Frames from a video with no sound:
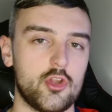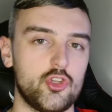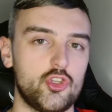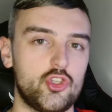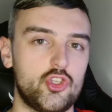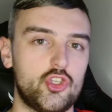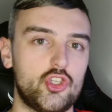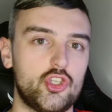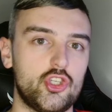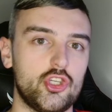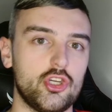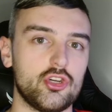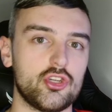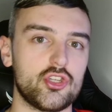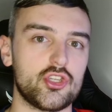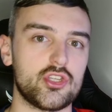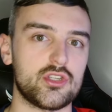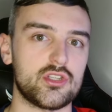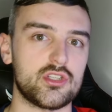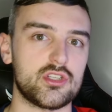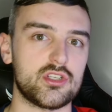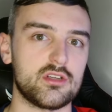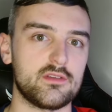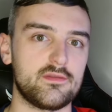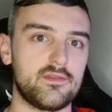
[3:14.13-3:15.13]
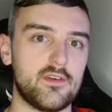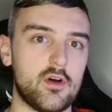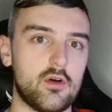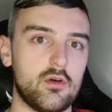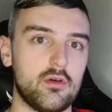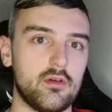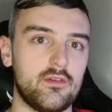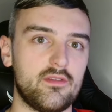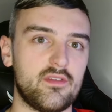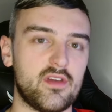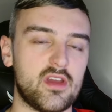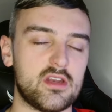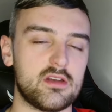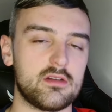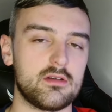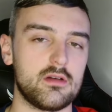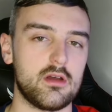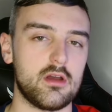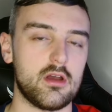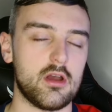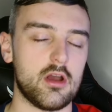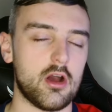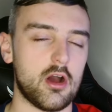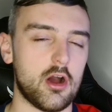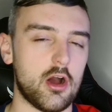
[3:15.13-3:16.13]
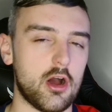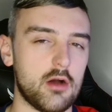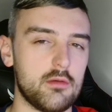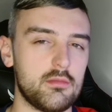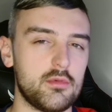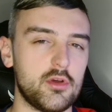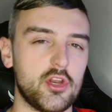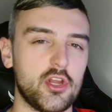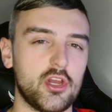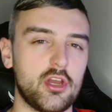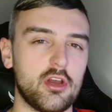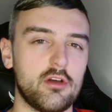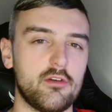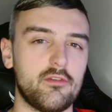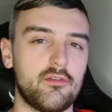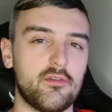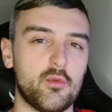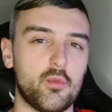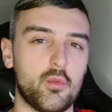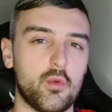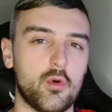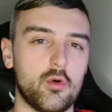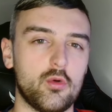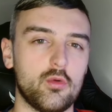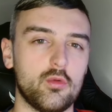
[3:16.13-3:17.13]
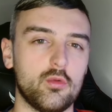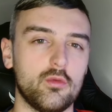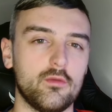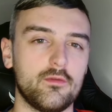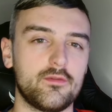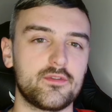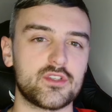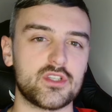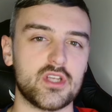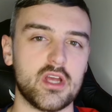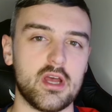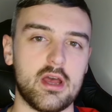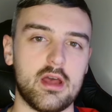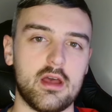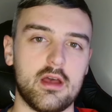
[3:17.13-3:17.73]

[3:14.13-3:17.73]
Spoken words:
Just surviving, I'm going to go for Wolves.